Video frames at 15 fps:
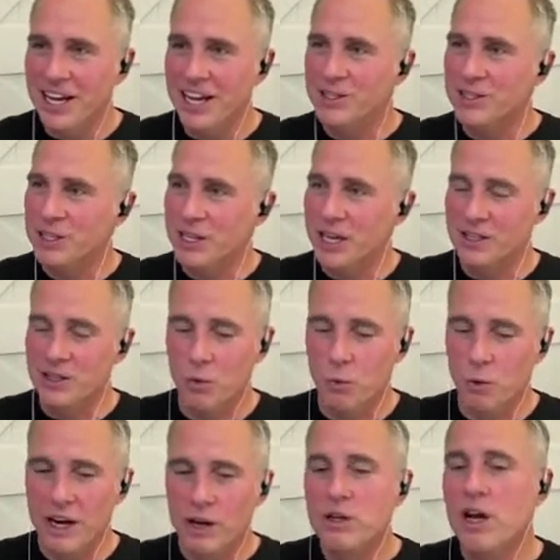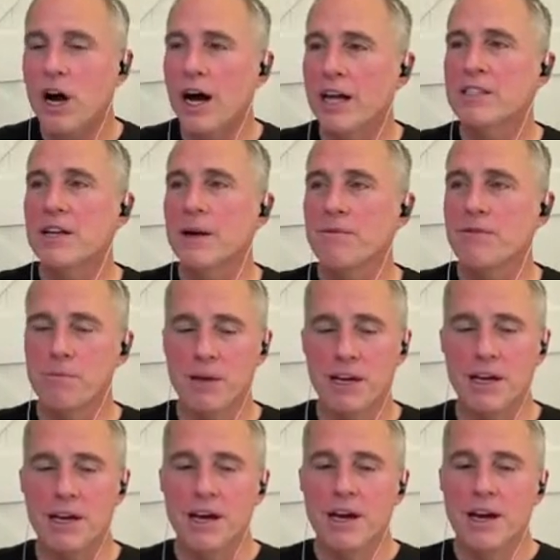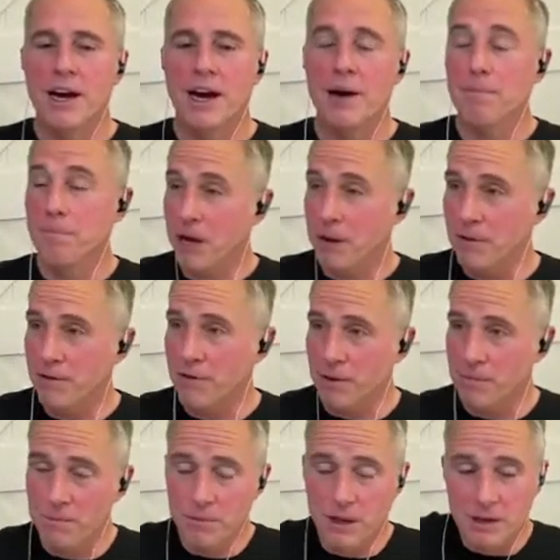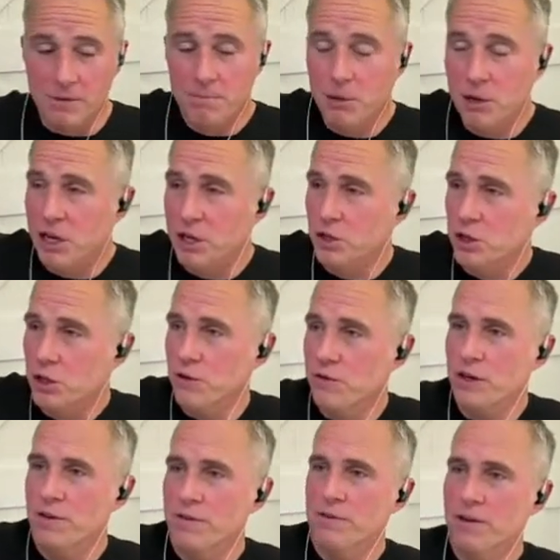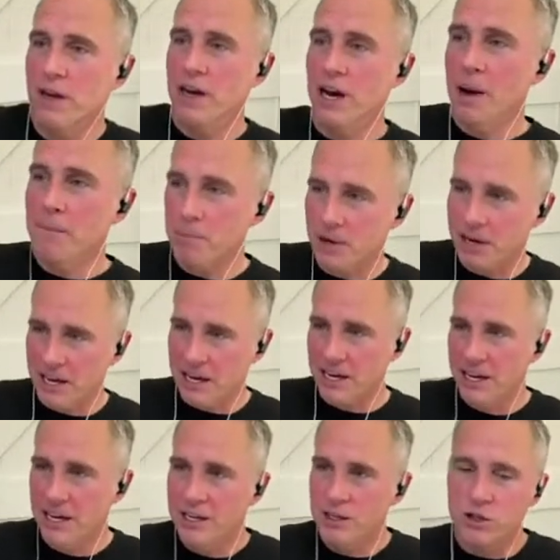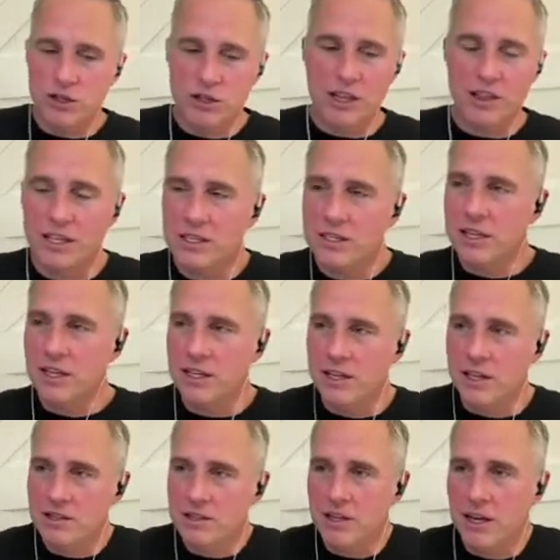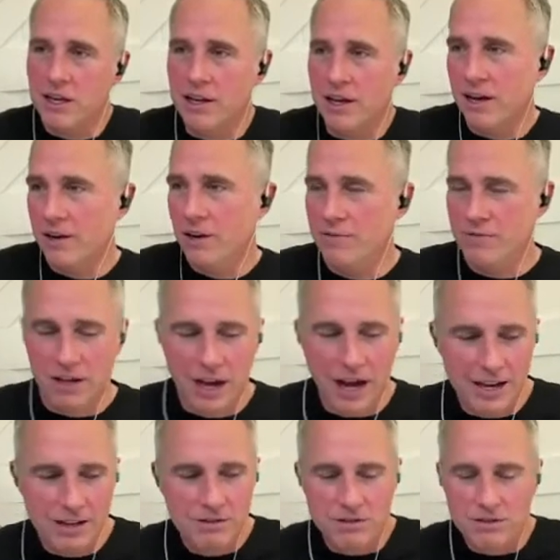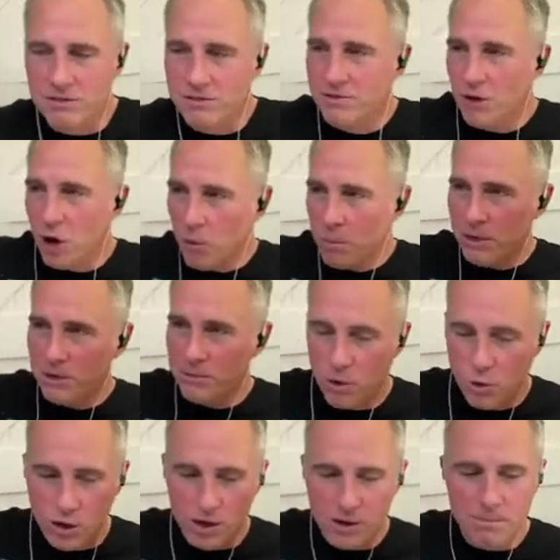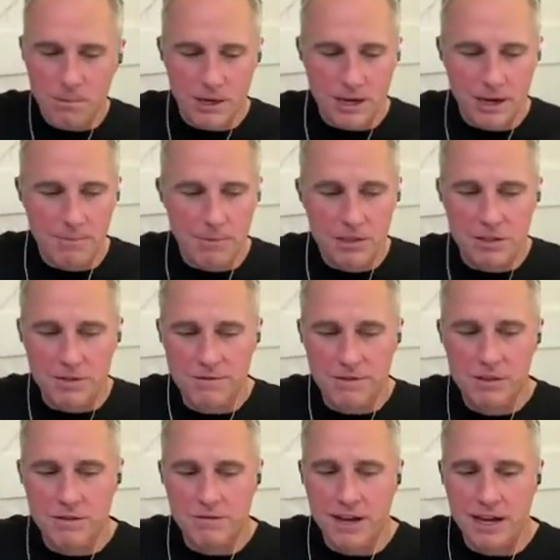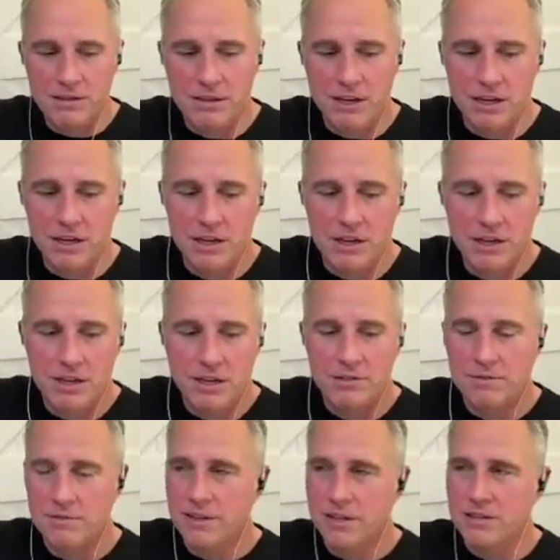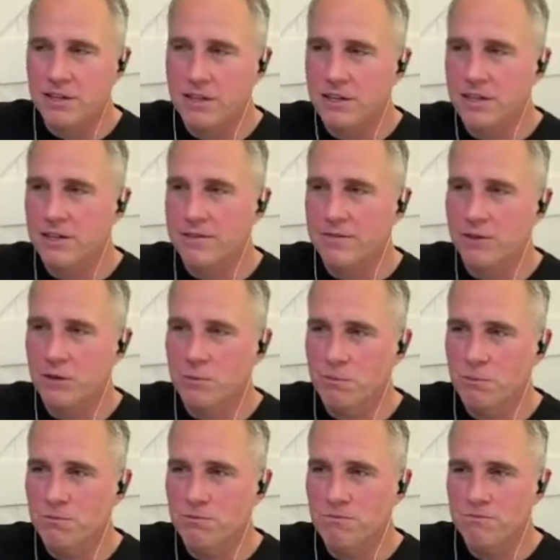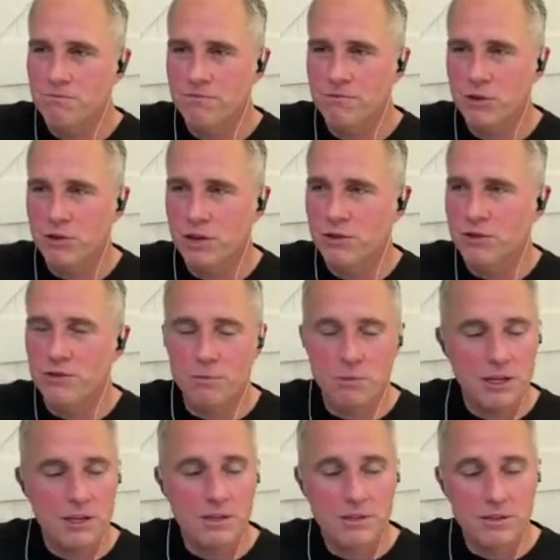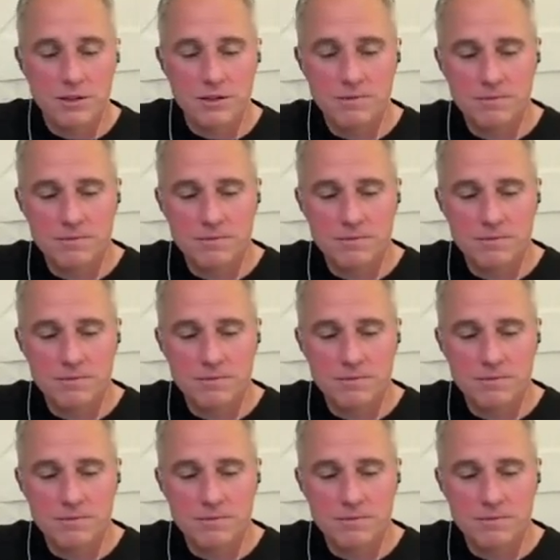It's just it's a weird concept for me, uh, coming from like pretty conservative uh, upbringing to suddenly seeing this. Uh, I don't know if the eyes are opened more, but um, it's a it's a fascinating uh, fascinating few few years for me. That's yeah.